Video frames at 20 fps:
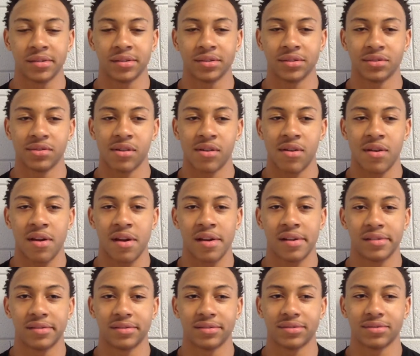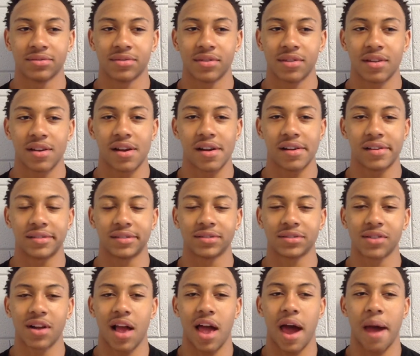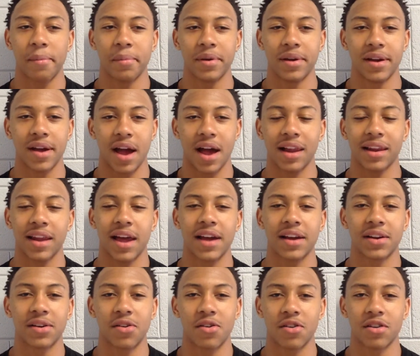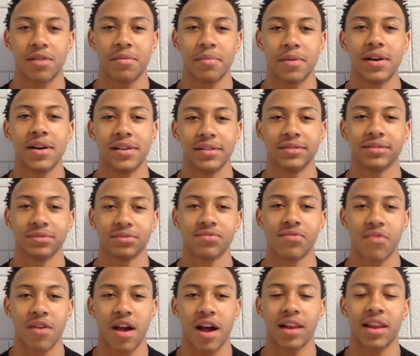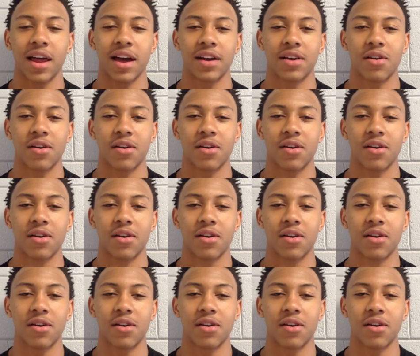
leaning towards corner maybe, or or, or sa- I, mean, I, guess safety I like be corner, new thing for you. Yeah. I like